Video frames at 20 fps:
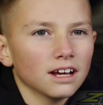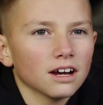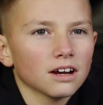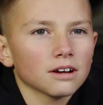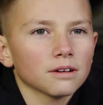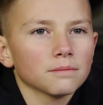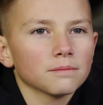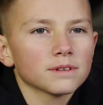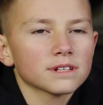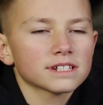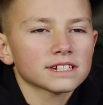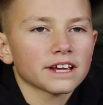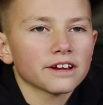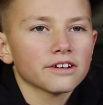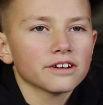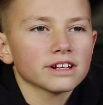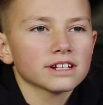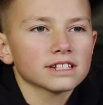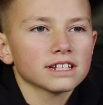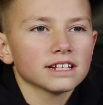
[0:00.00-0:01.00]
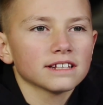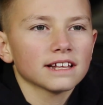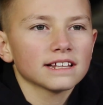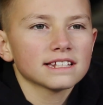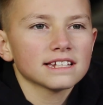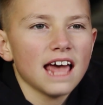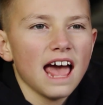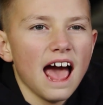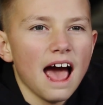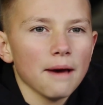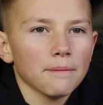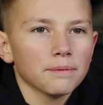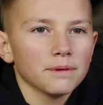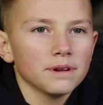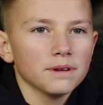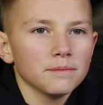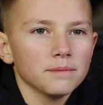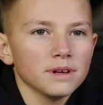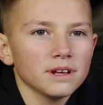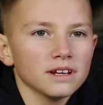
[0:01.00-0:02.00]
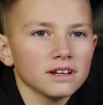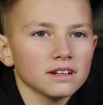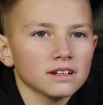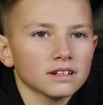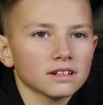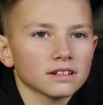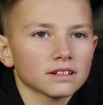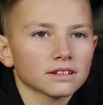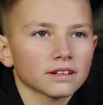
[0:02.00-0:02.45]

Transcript: The scariest thing that's happened to me,